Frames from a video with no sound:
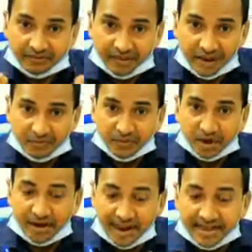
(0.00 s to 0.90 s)
If
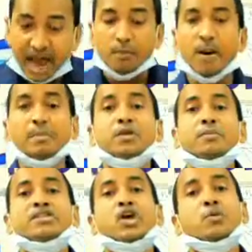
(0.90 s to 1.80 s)
the area of
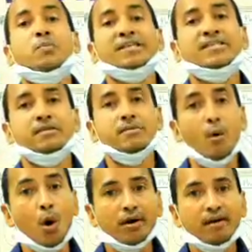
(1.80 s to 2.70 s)
observing surface is
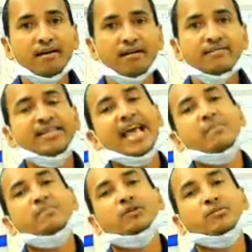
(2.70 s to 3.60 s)
more, the
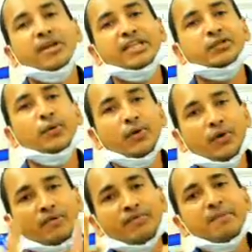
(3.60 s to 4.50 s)
absorption is
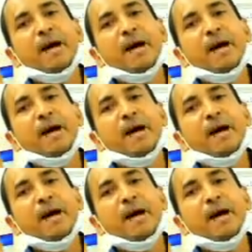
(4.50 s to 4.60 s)
good, the